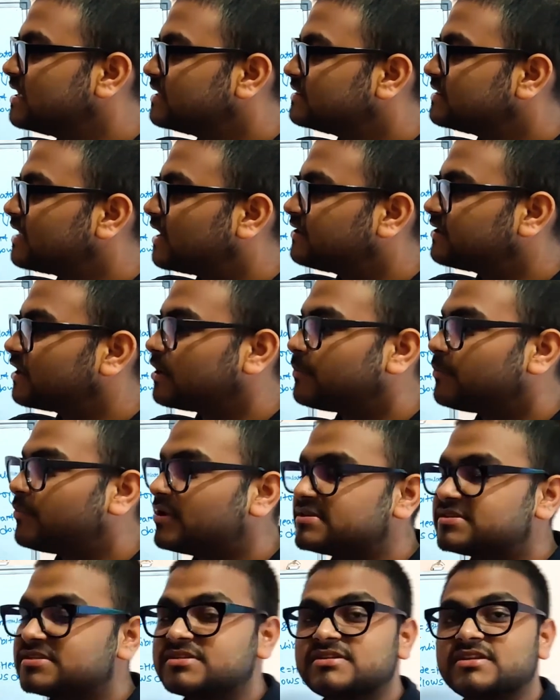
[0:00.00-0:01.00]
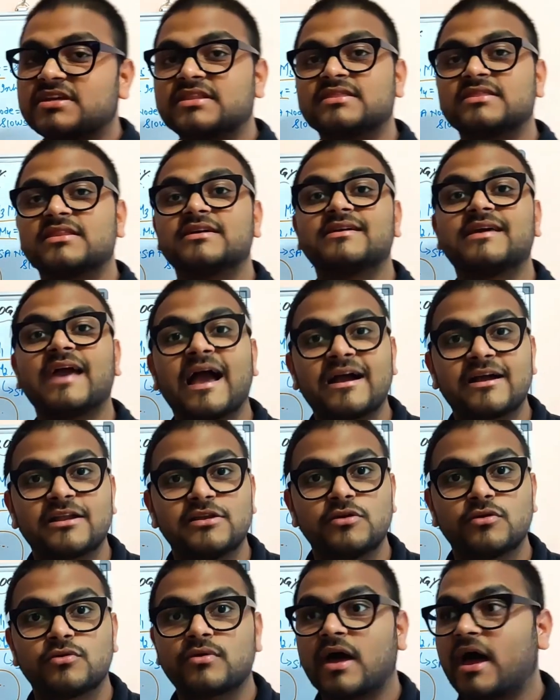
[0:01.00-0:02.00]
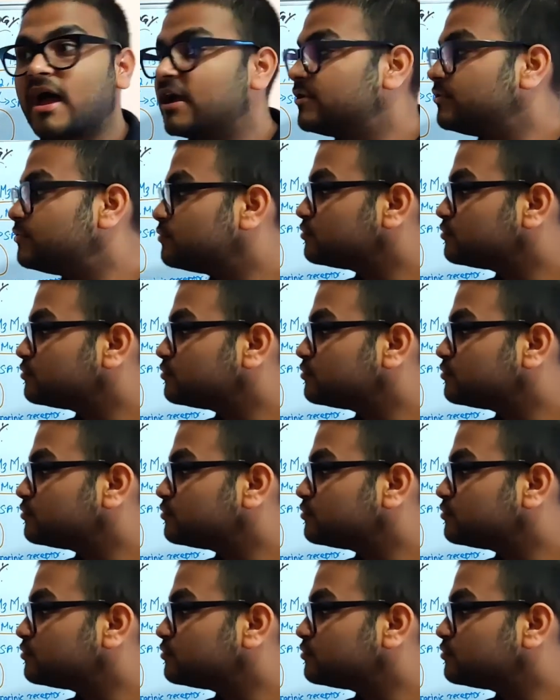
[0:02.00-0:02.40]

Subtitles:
that are present in the ganglion. I do